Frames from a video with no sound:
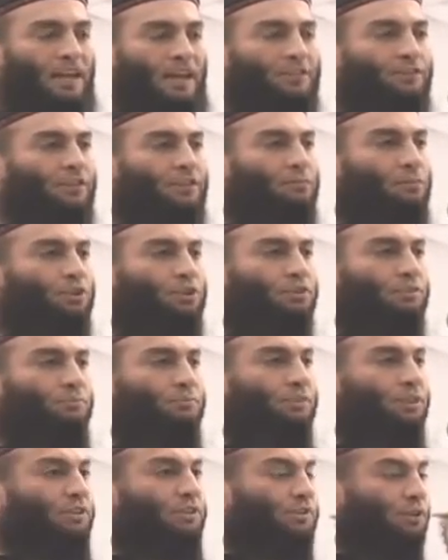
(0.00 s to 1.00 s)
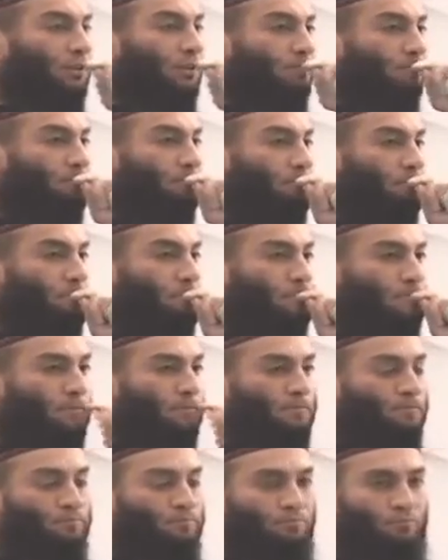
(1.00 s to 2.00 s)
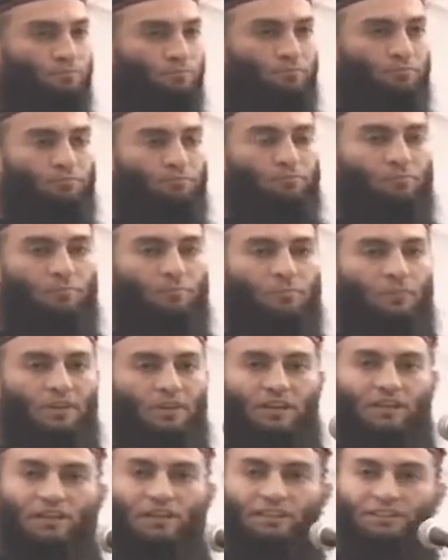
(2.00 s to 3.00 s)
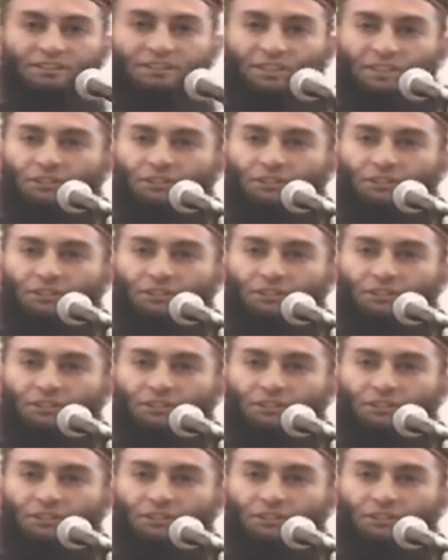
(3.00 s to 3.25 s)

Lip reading: A non-Muslim teacher asked